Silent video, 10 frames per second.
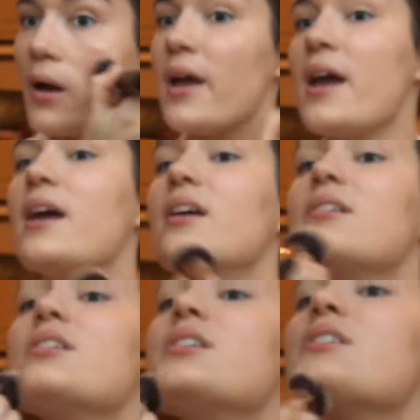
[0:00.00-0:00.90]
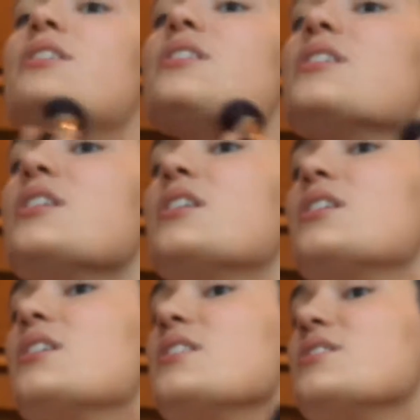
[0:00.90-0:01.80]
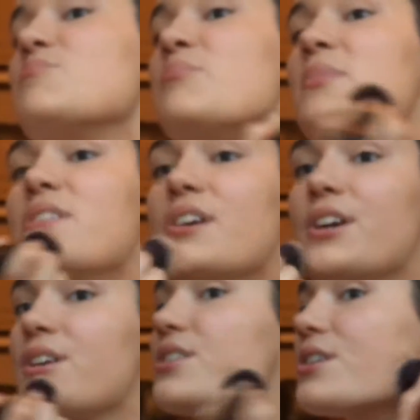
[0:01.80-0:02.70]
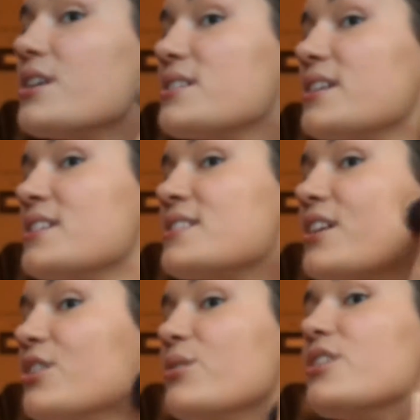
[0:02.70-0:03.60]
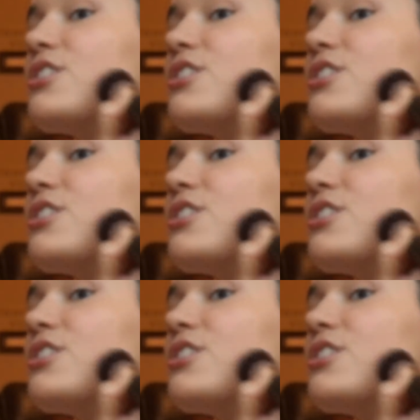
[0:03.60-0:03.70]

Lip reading: I hate this mirror. It's like so